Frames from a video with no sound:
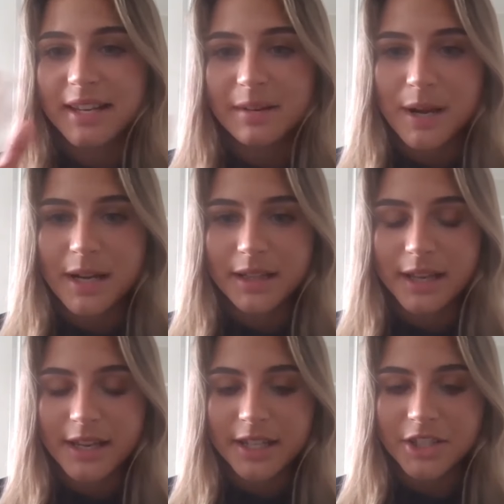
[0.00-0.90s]
getting
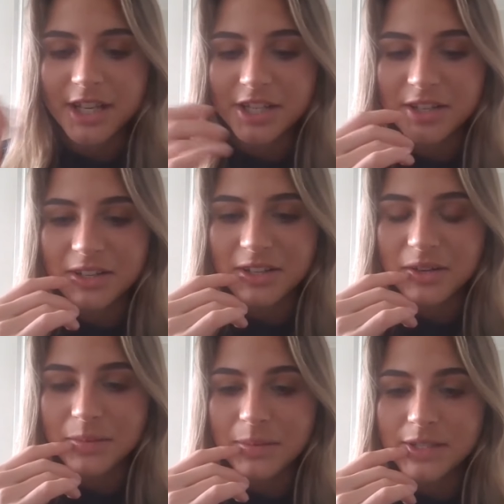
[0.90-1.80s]
my like education on,
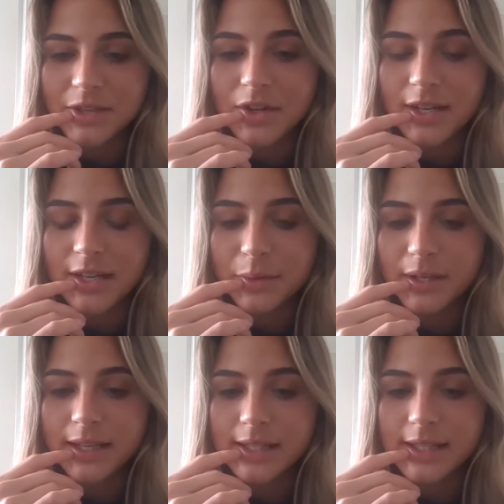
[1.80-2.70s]
on Bitcoin, and I
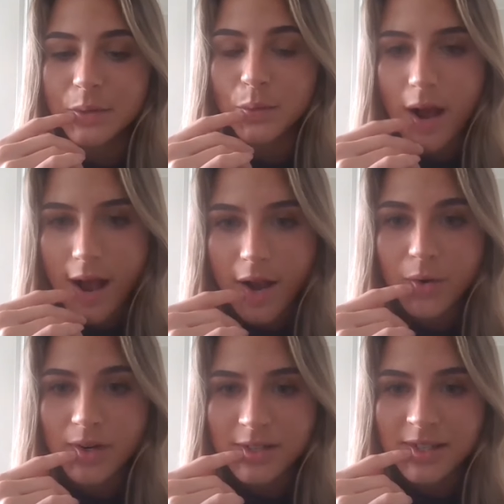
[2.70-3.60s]
realized that
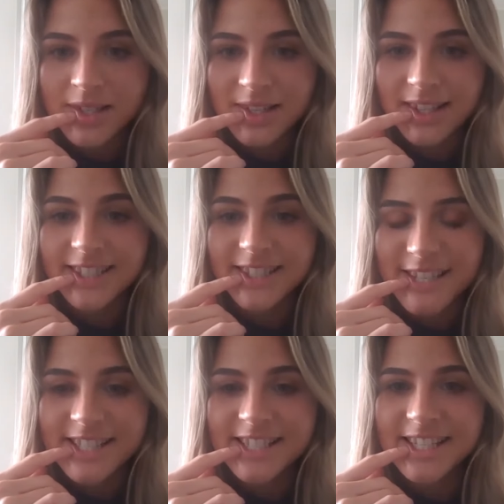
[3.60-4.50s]
wow, like
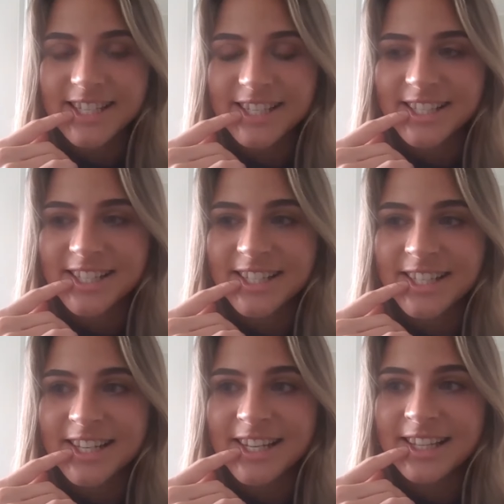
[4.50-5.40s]
this is
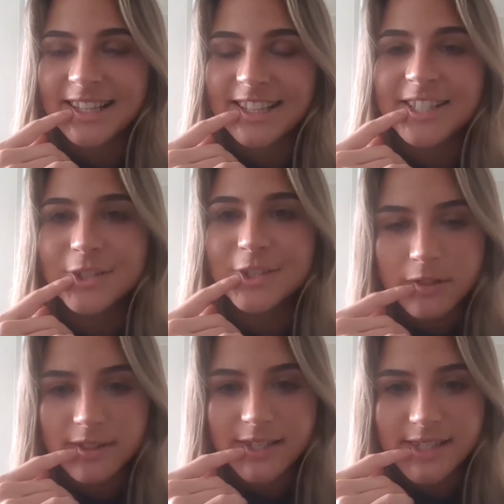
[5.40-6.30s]
like this
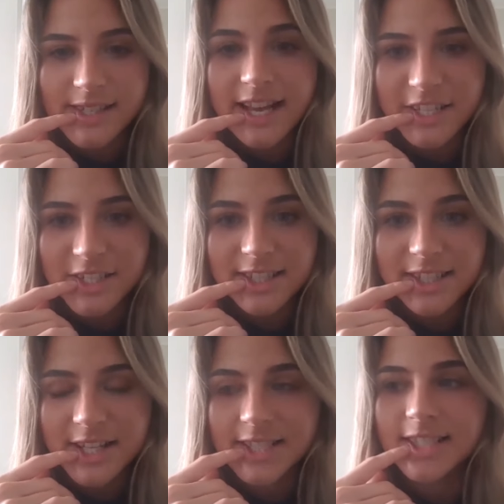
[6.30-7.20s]
solstice, it
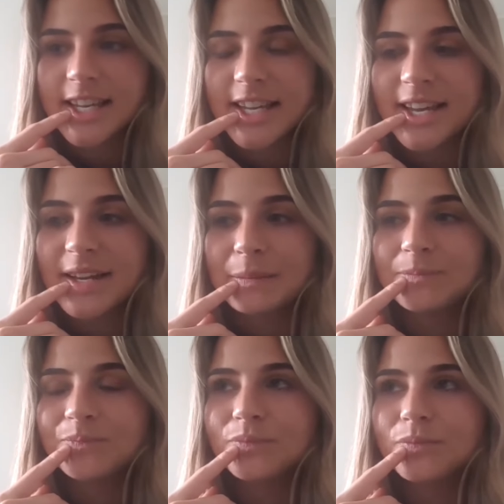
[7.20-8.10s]
actually does.
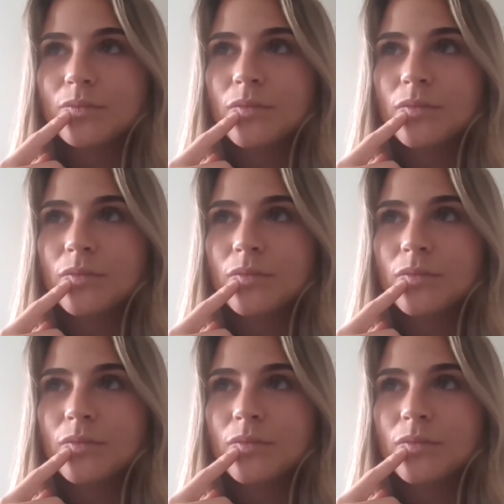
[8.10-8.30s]
Um,